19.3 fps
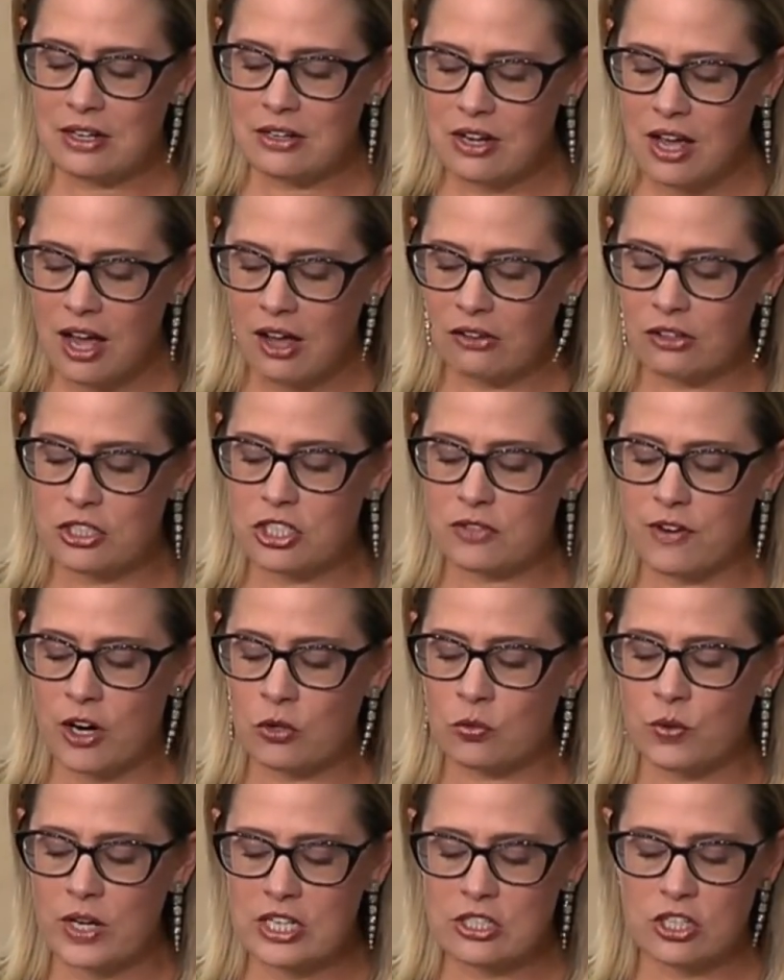knowledge of our
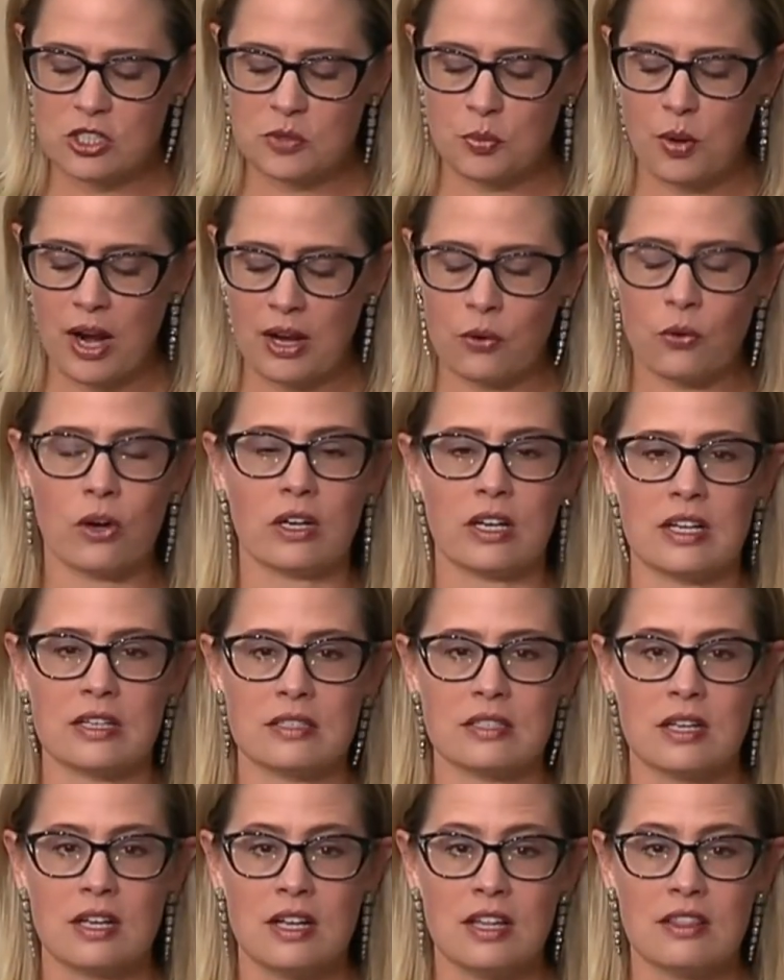region's priorities